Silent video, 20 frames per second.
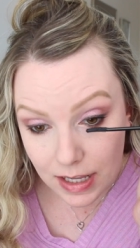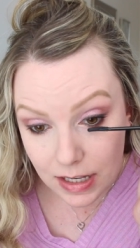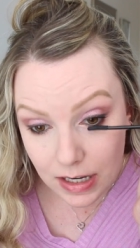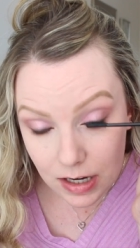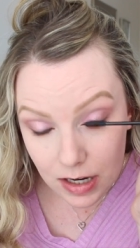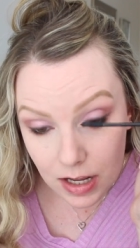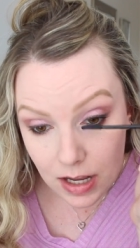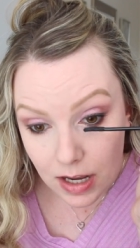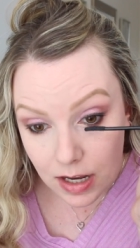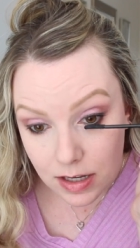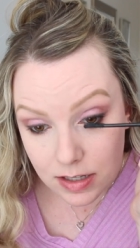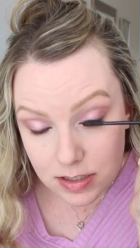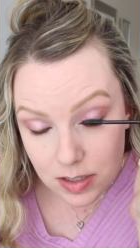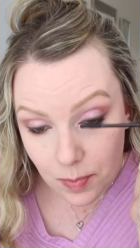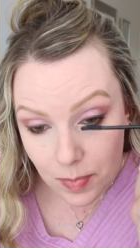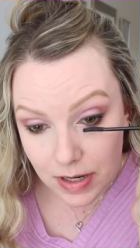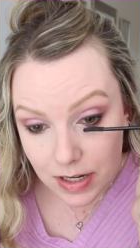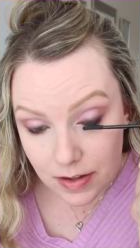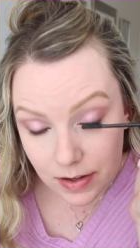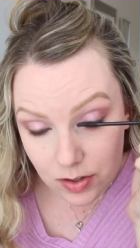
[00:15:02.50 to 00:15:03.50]
it,
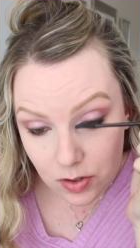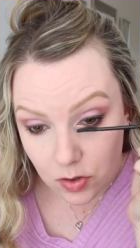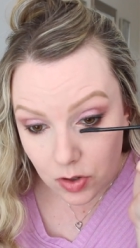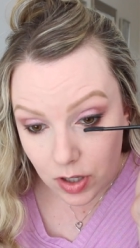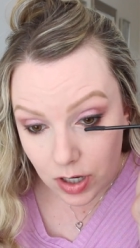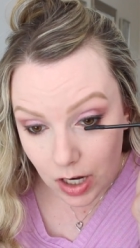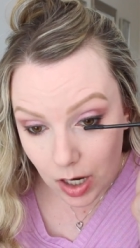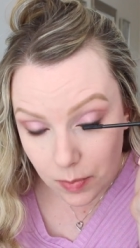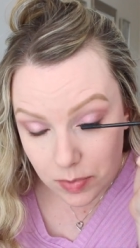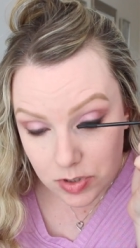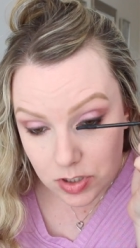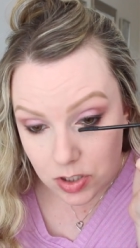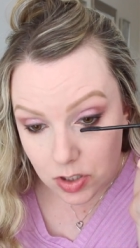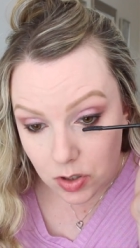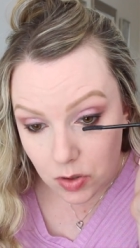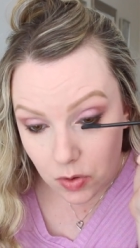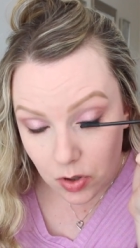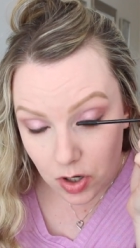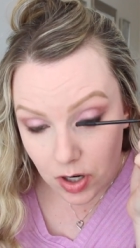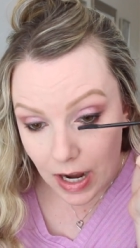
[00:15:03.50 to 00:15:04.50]
somebody that you look up
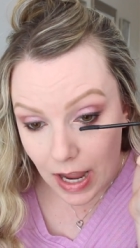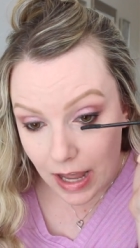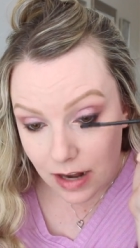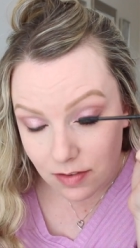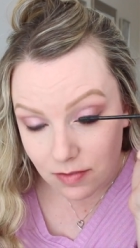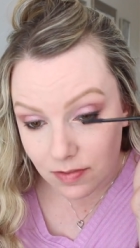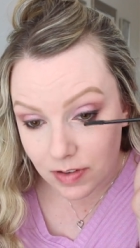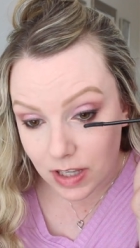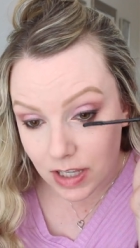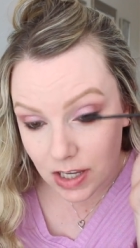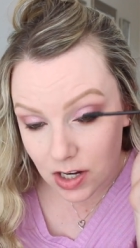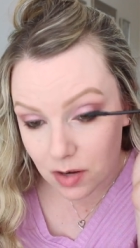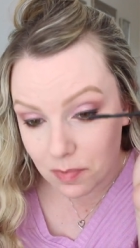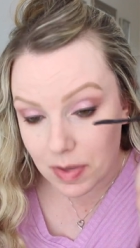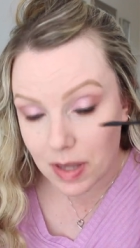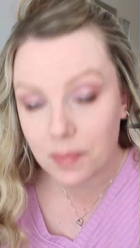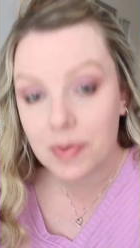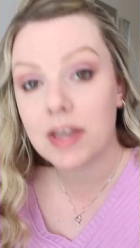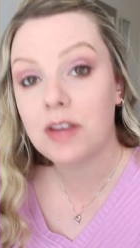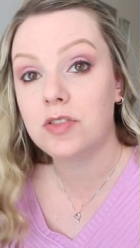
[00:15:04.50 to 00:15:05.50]
to or envy, or
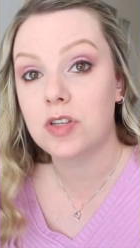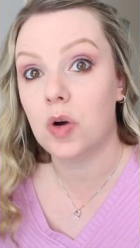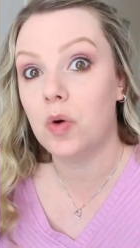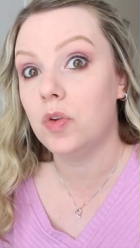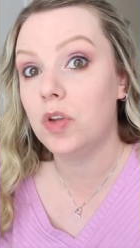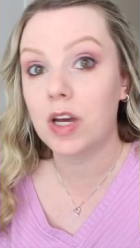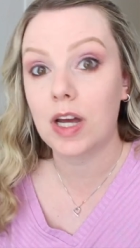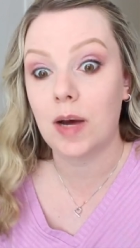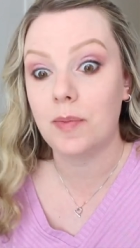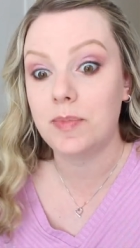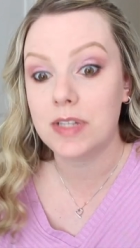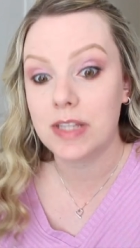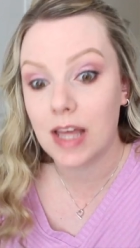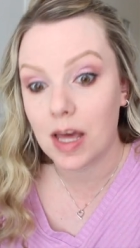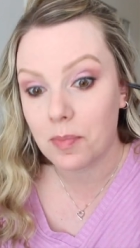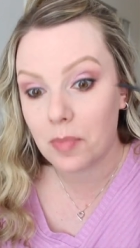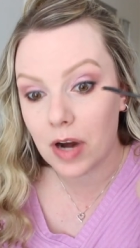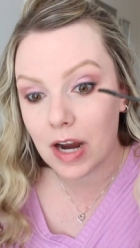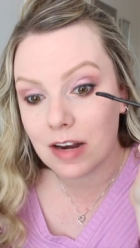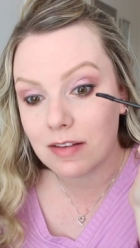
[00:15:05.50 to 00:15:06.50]
maybe you don't look up to
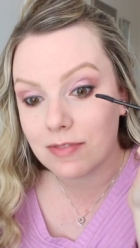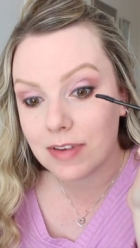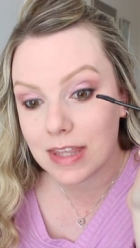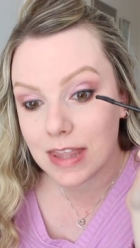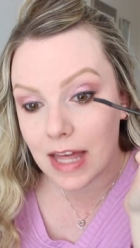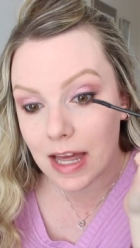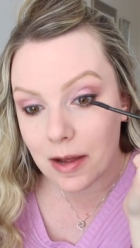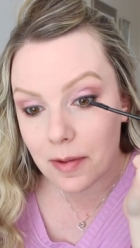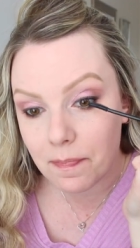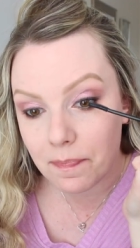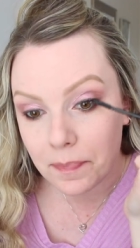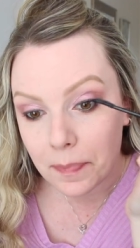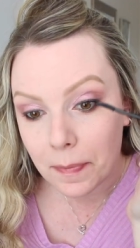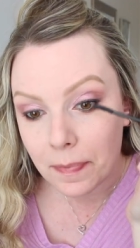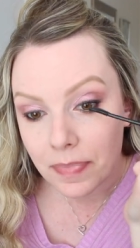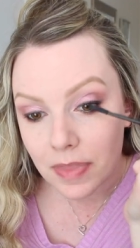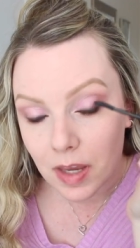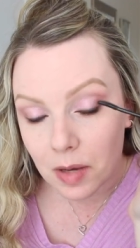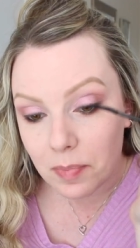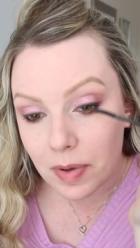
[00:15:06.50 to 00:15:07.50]
them or envy them,
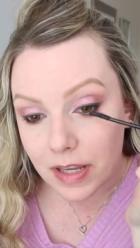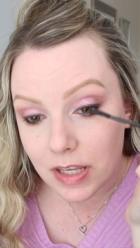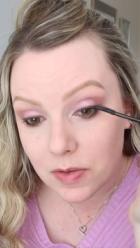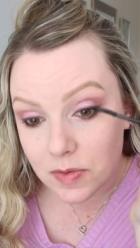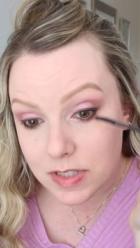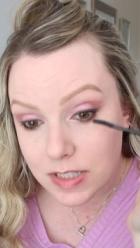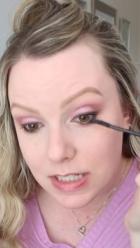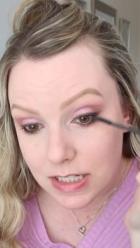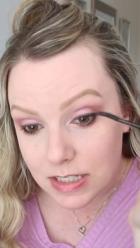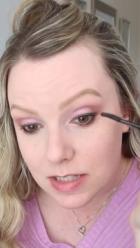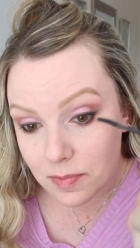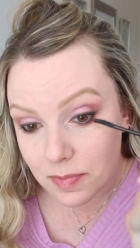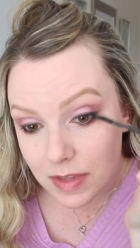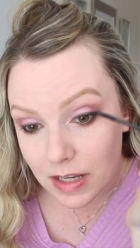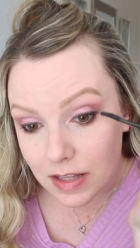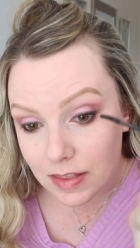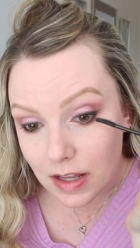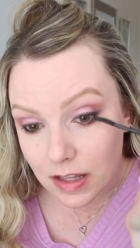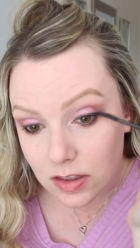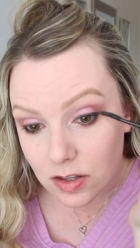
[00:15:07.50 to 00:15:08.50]
but you see
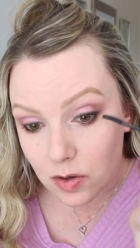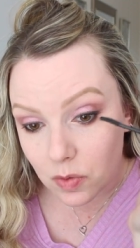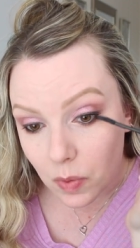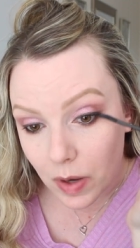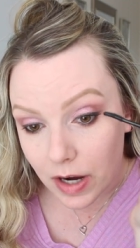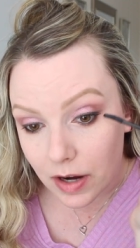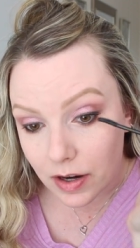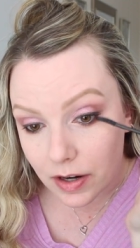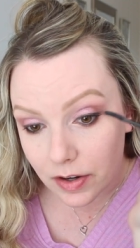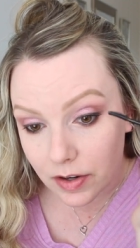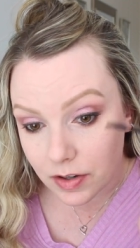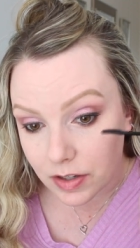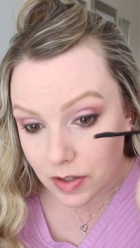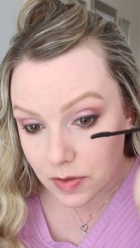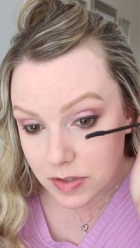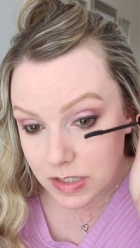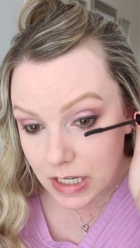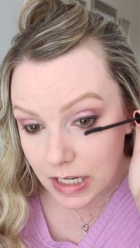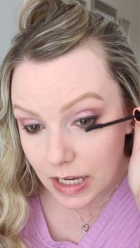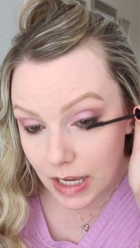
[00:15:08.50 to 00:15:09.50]
something that they're wearing or
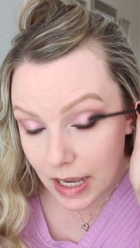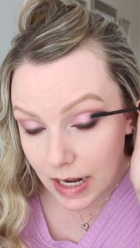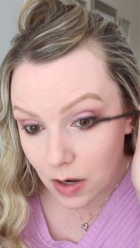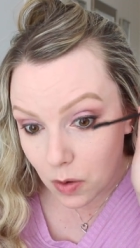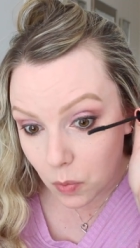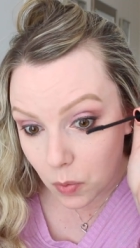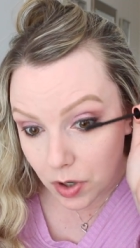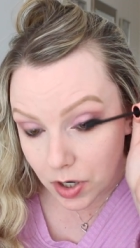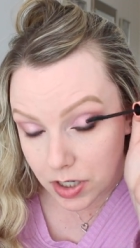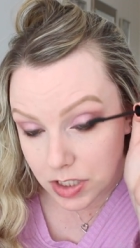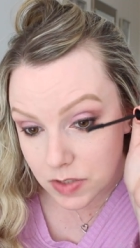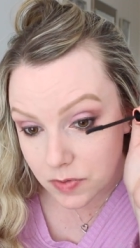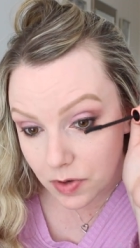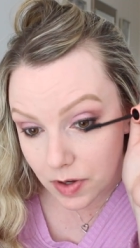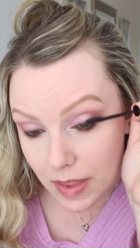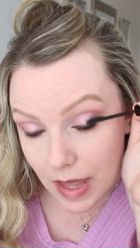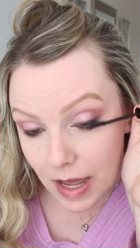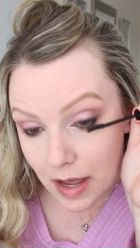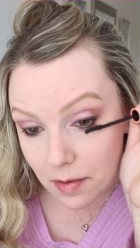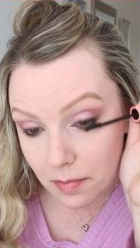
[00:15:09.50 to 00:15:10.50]
using and it works
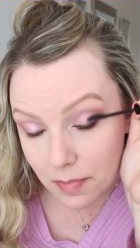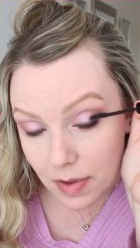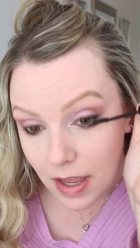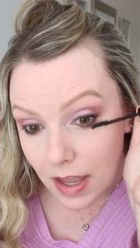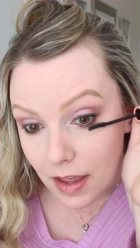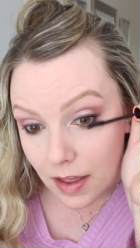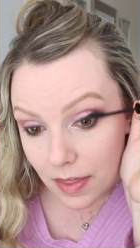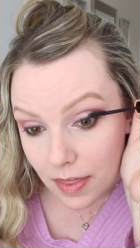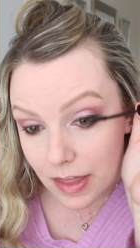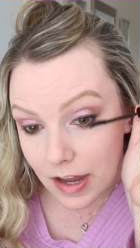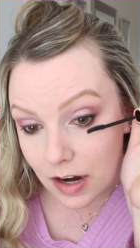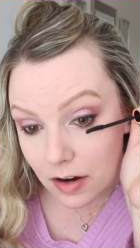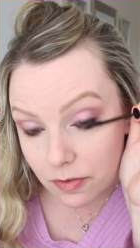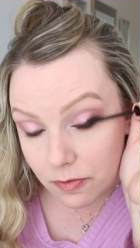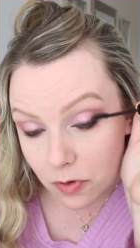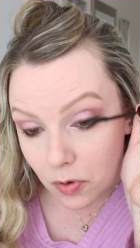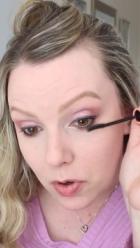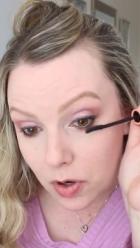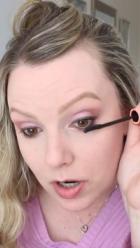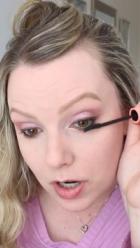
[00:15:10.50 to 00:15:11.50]
for them.
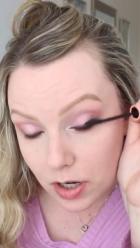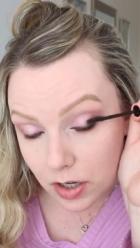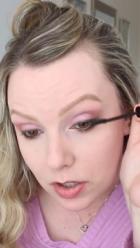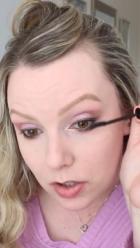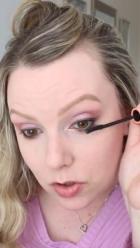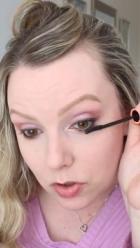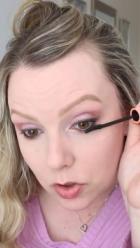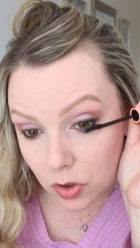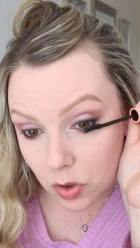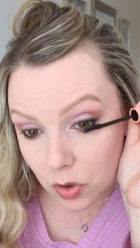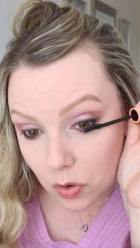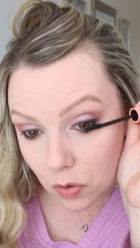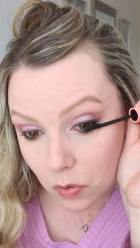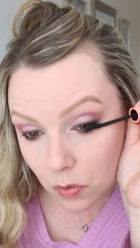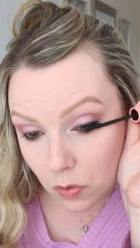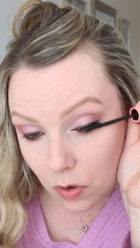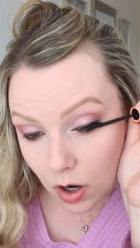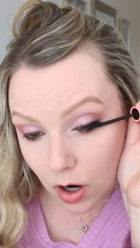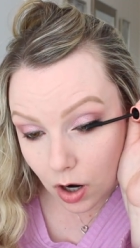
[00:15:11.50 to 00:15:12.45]
Therefore, you